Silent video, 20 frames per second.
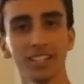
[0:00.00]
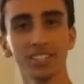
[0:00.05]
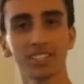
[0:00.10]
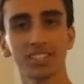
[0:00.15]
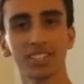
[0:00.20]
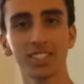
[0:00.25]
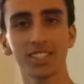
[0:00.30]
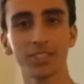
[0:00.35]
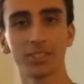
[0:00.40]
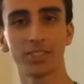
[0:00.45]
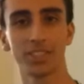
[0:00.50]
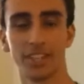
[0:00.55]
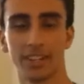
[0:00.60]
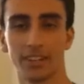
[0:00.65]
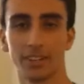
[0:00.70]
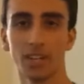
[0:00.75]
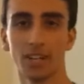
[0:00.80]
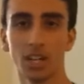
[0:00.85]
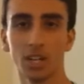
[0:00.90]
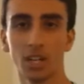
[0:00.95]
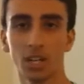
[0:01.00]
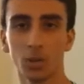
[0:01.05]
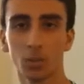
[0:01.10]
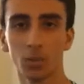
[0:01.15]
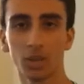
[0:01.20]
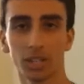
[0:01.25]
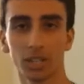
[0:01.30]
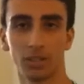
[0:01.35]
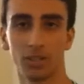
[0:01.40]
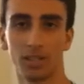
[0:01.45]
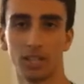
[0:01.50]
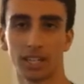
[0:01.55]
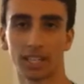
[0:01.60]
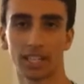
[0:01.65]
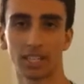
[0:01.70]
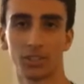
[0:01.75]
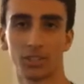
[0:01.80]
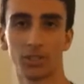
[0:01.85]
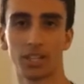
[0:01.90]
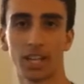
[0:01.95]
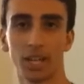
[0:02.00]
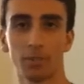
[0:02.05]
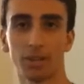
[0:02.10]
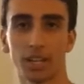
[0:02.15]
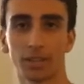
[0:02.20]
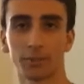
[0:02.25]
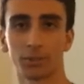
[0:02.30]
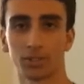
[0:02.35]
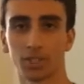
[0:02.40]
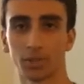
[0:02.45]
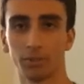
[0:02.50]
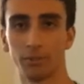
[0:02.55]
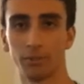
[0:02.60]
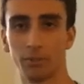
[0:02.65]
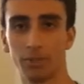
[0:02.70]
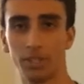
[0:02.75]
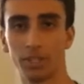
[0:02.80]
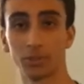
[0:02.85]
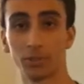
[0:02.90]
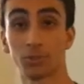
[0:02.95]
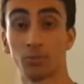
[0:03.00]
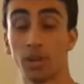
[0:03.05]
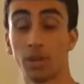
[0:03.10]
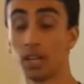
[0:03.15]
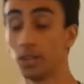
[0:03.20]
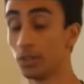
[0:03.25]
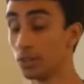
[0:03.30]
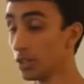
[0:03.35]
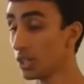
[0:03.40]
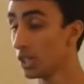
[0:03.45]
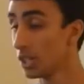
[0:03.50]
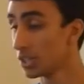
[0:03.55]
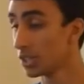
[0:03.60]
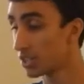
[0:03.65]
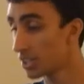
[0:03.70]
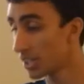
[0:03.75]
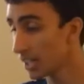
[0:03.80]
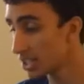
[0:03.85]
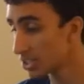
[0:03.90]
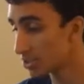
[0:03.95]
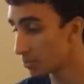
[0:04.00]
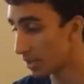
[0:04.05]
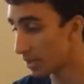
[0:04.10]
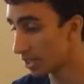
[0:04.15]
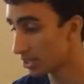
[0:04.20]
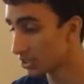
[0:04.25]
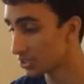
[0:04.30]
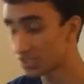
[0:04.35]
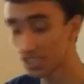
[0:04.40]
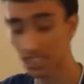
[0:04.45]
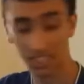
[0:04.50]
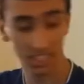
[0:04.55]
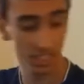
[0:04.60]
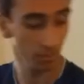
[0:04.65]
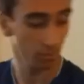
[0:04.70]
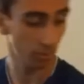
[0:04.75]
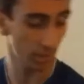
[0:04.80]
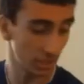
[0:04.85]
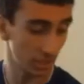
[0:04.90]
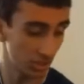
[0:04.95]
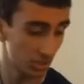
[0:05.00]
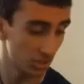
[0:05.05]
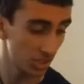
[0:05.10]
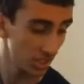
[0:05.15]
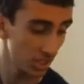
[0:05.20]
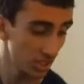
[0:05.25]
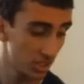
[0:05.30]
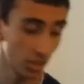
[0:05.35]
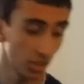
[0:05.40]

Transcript: see you there. Well, I guess you came back for some of Mir's mail. Today's mail is sent in by C.